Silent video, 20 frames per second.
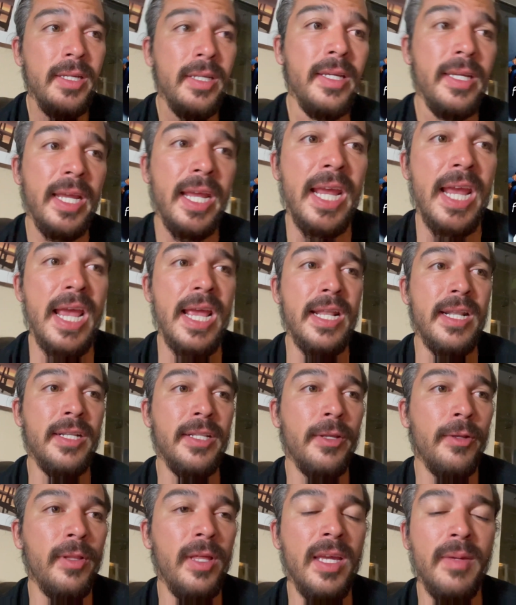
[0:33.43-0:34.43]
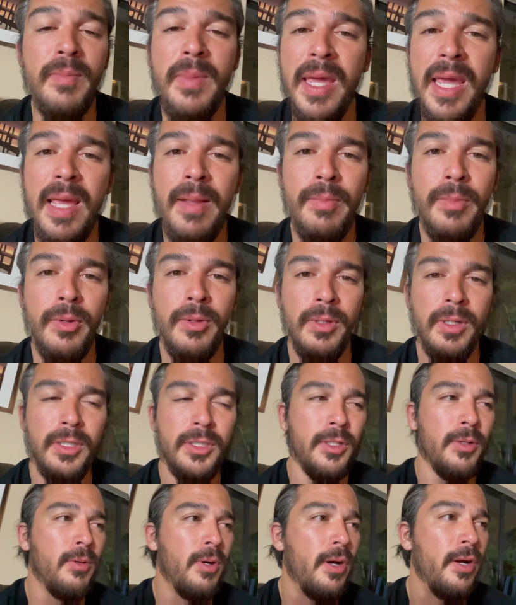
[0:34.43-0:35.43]
and they're like, man, bowling's
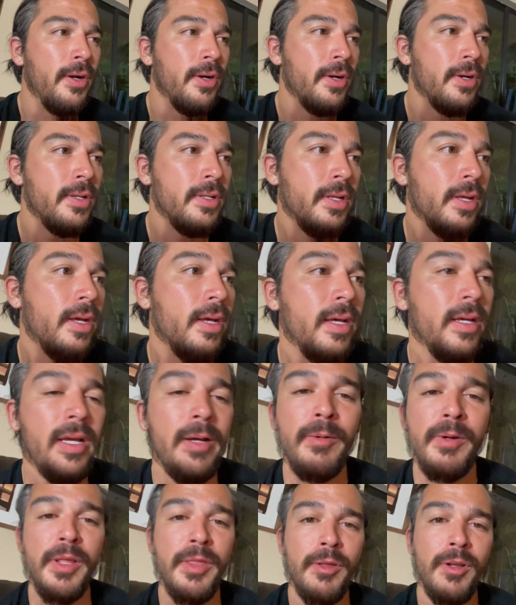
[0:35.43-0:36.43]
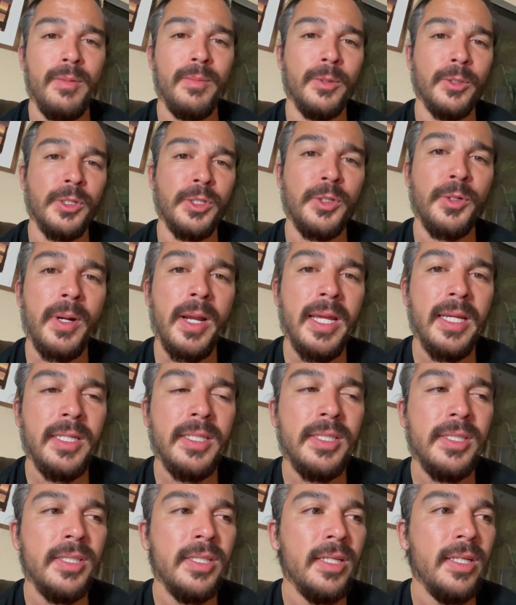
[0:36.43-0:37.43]
so hard. I want to throw more
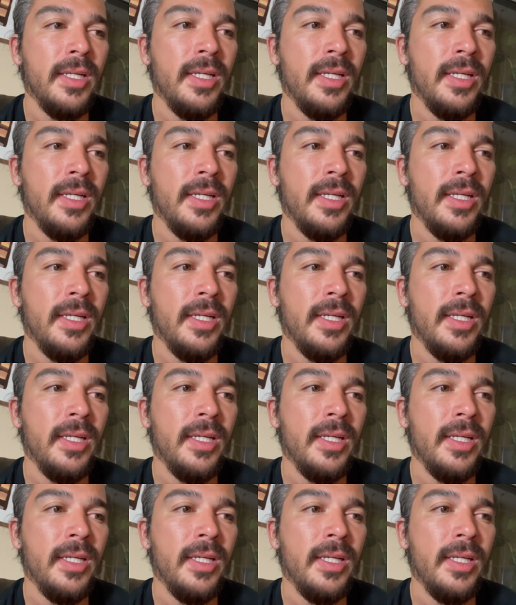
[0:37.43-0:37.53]
strikes.